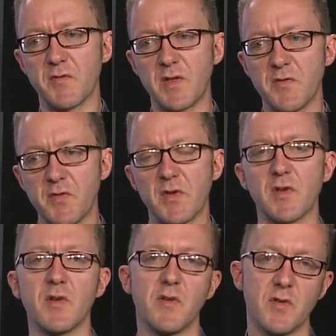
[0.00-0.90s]
different
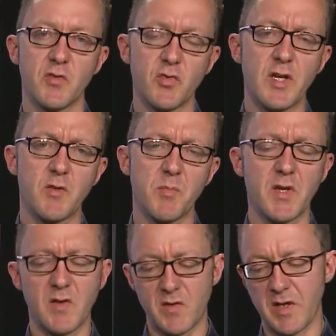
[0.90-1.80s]
traits,
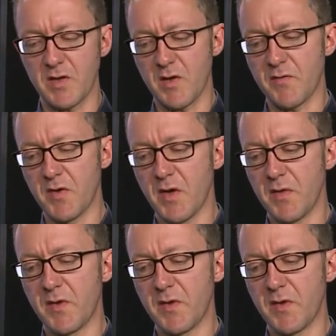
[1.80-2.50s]
but instead of the